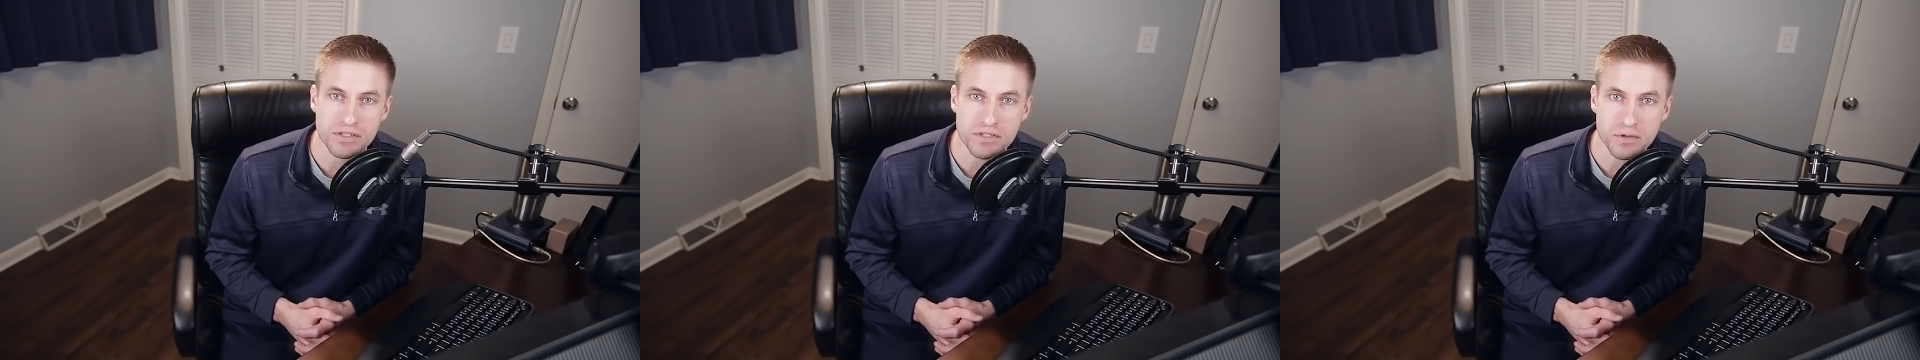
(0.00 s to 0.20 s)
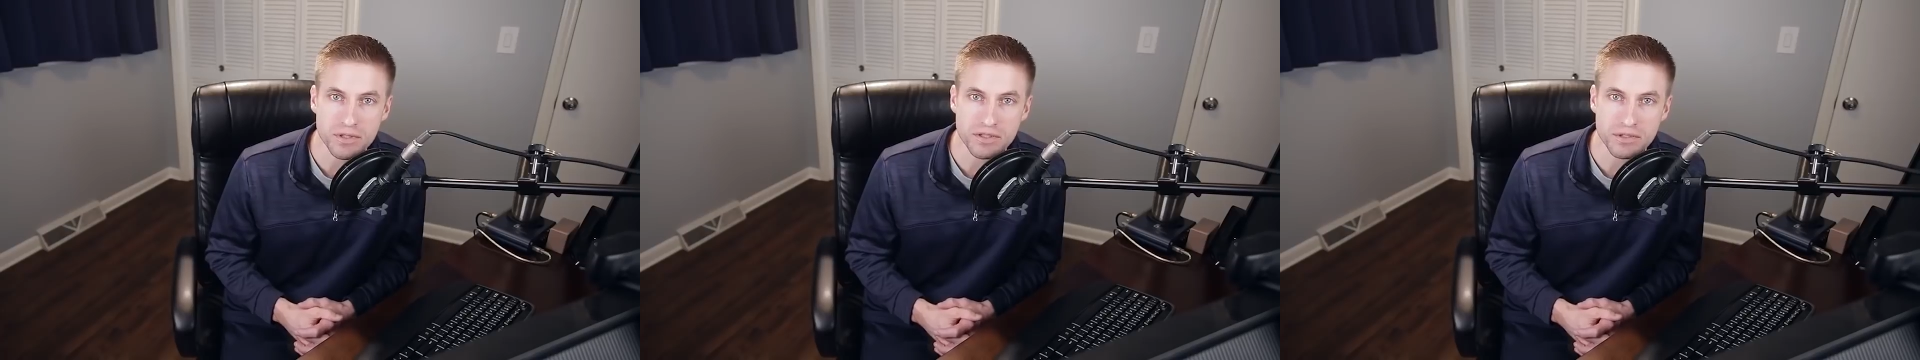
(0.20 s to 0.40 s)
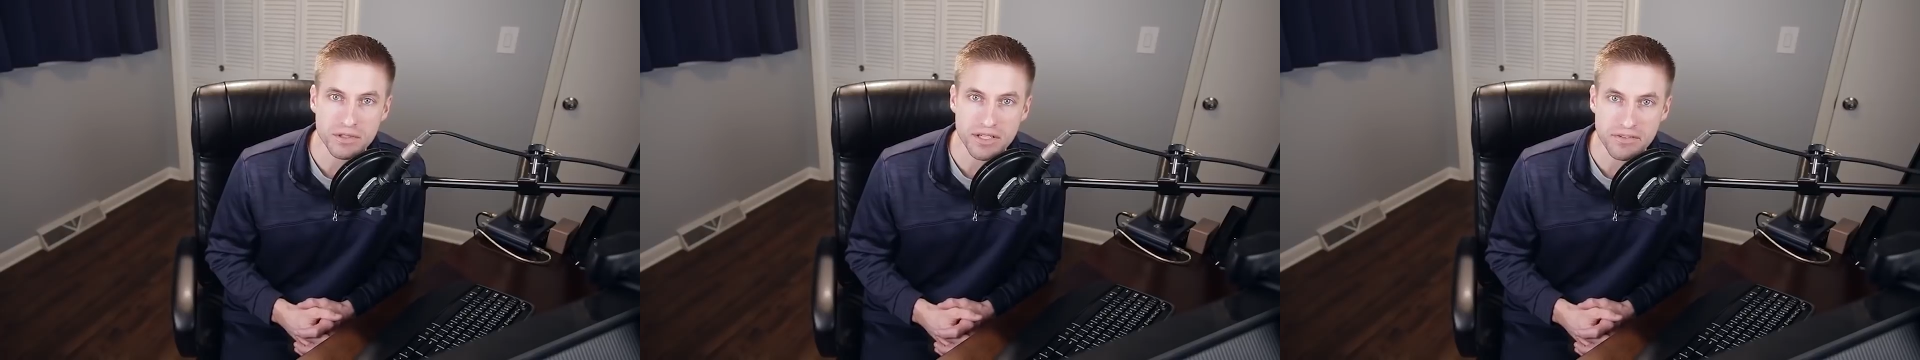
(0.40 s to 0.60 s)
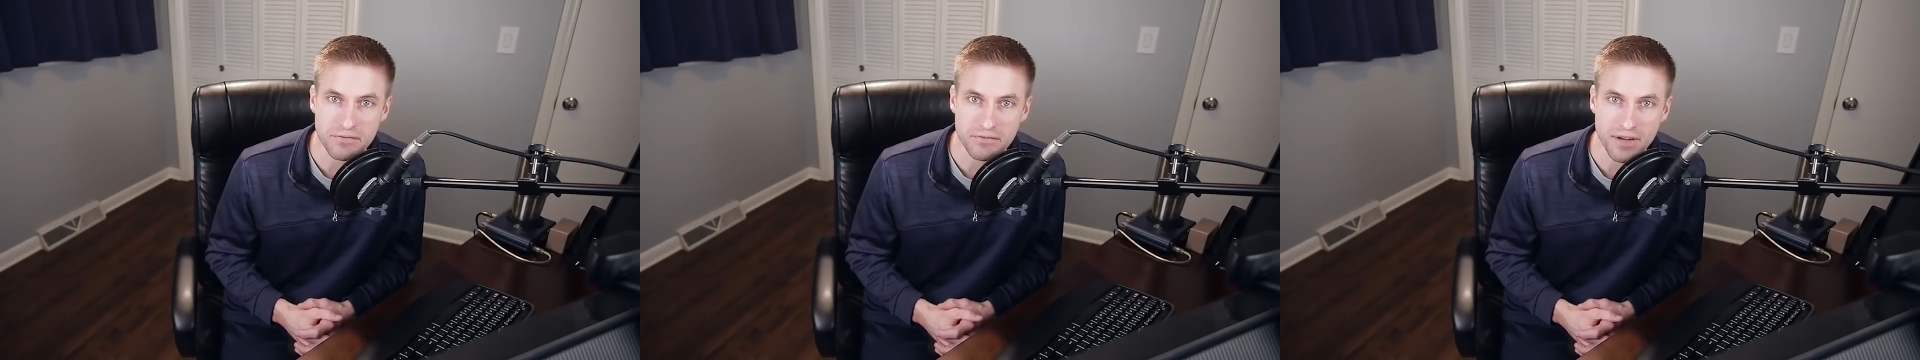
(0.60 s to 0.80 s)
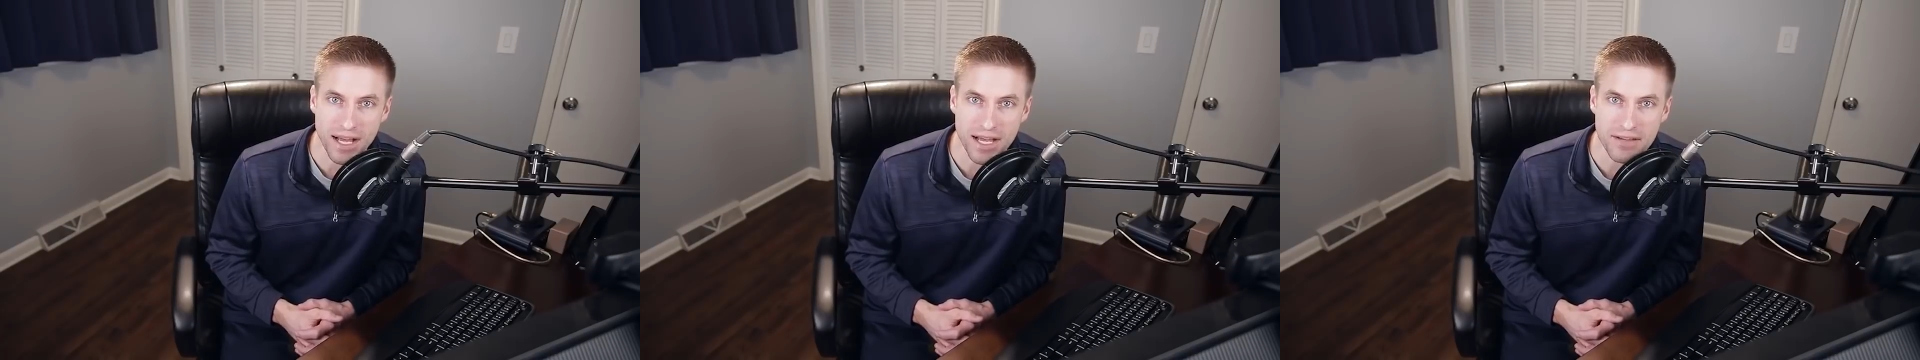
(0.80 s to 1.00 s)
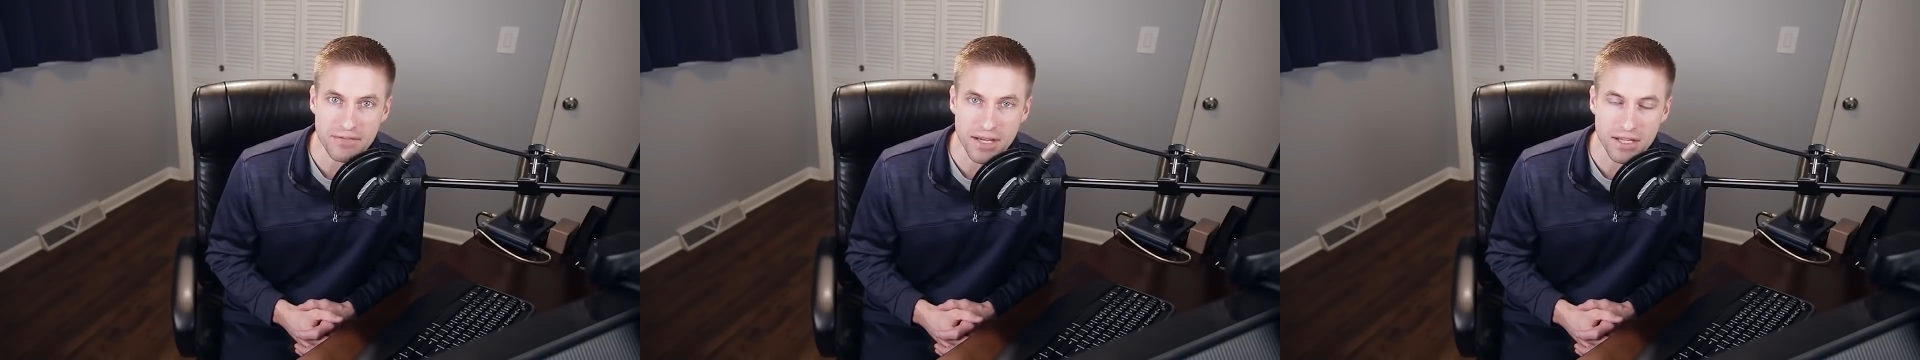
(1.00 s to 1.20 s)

we're just going to look at five